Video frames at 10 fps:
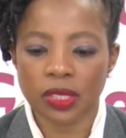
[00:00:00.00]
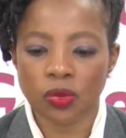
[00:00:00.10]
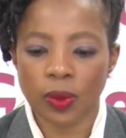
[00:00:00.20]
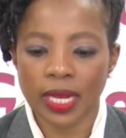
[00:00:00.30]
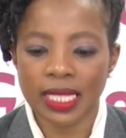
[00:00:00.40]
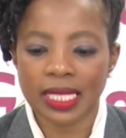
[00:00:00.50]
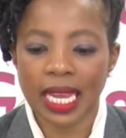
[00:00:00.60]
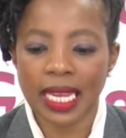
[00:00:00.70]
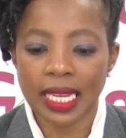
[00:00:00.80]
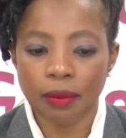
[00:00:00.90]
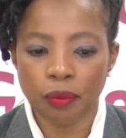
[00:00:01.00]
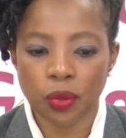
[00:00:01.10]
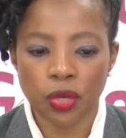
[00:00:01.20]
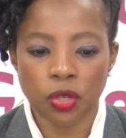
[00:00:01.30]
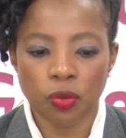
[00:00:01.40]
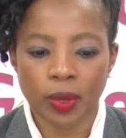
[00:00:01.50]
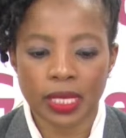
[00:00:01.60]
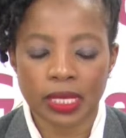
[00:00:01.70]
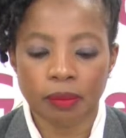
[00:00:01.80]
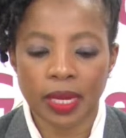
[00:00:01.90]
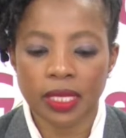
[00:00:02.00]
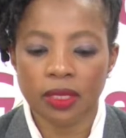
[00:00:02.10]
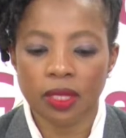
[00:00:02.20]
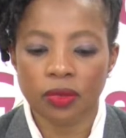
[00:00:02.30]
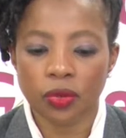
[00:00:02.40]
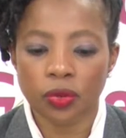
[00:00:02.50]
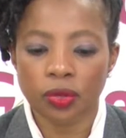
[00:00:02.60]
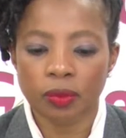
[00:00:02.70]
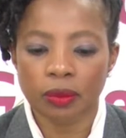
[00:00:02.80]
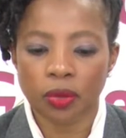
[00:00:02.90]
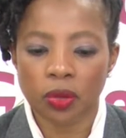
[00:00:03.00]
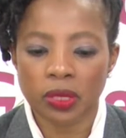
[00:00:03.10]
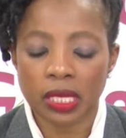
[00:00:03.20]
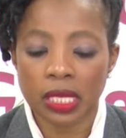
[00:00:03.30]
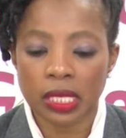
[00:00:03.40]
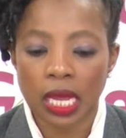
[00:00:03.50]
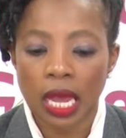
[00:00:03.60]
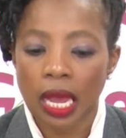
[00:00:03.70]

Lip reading: as well as any employee who participate in the recruitment process,